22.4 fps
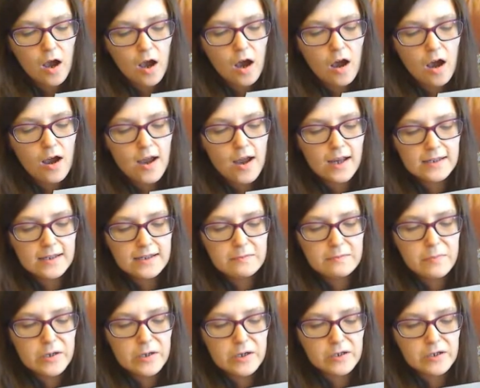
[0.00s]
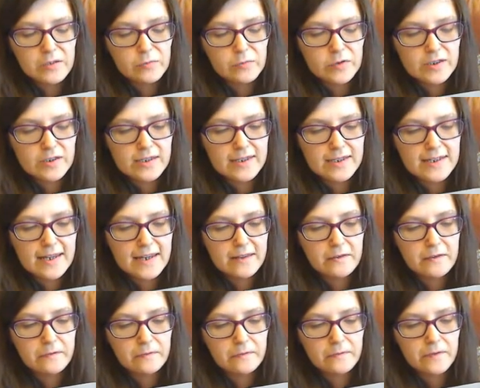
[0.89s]
Are antiperspirants safe?
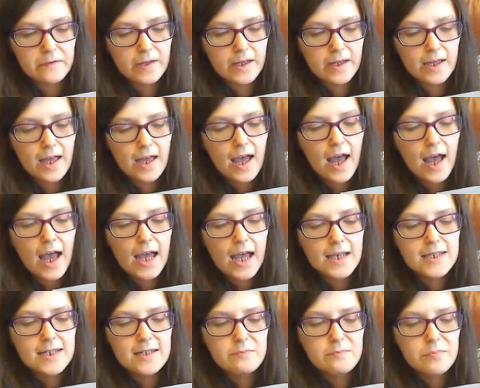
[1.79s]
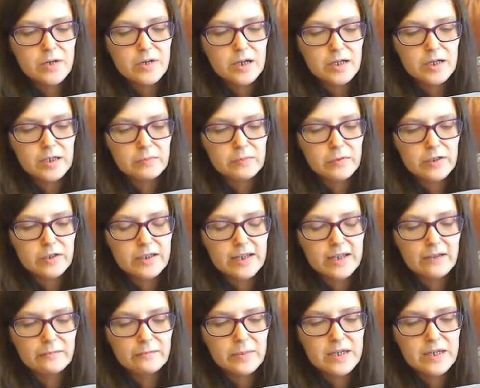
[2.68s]
Antiperspirants
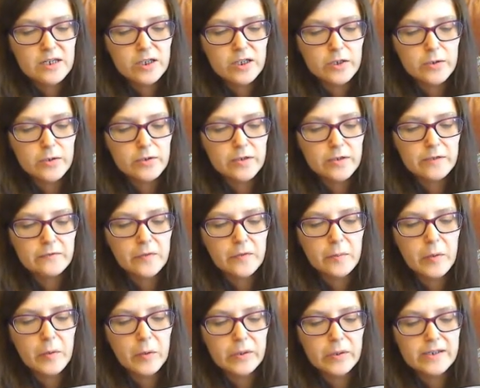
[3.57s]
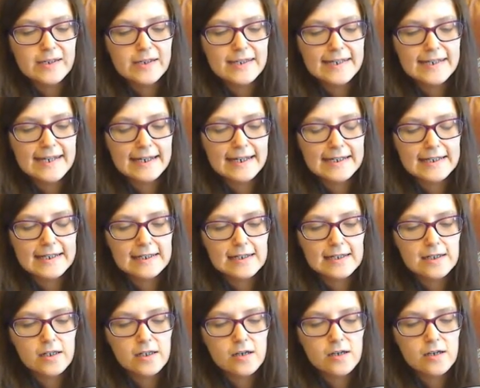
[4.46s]
have been used for more than 60
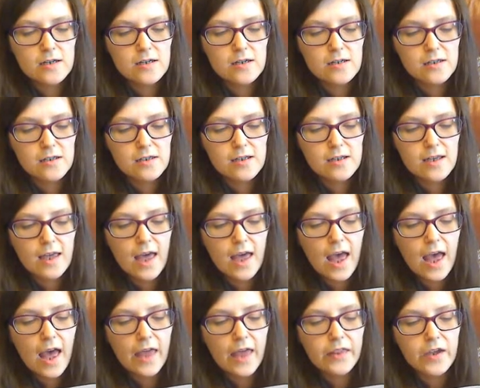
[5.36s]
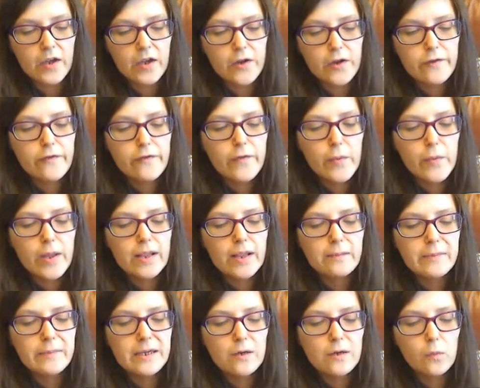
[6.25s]
years, and the
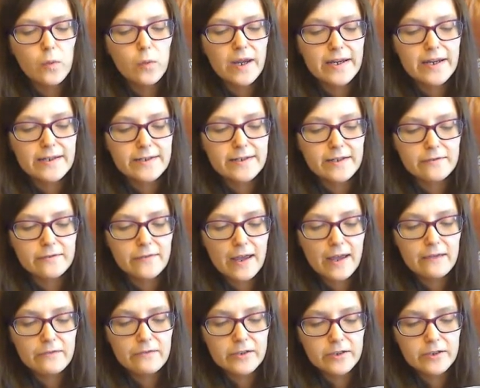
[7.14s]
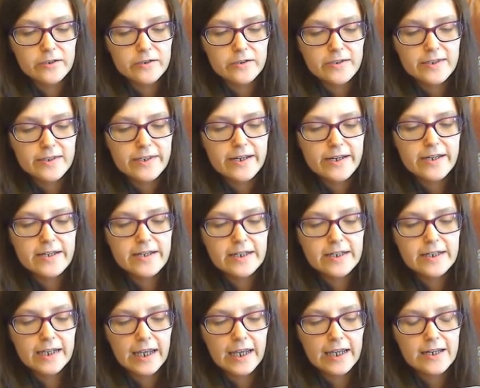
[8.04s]
overwhelming weight of evidence
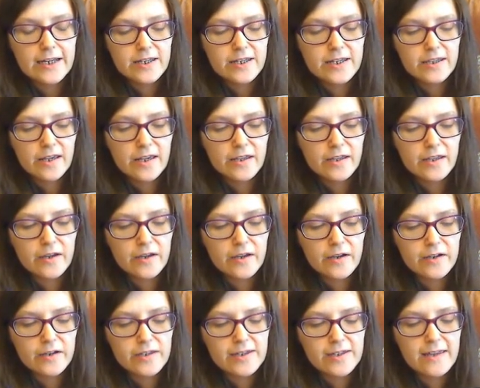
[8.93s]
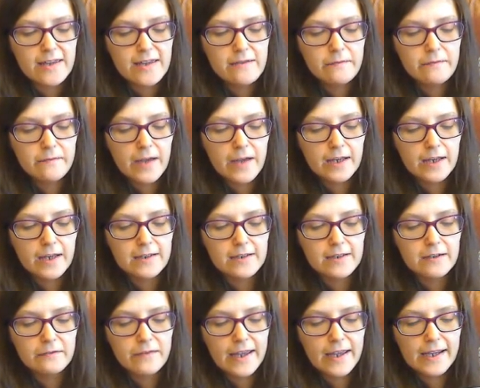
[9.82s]
indicates that they are safe and
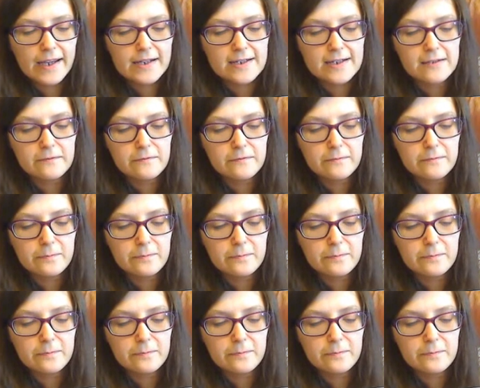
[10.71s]
effective.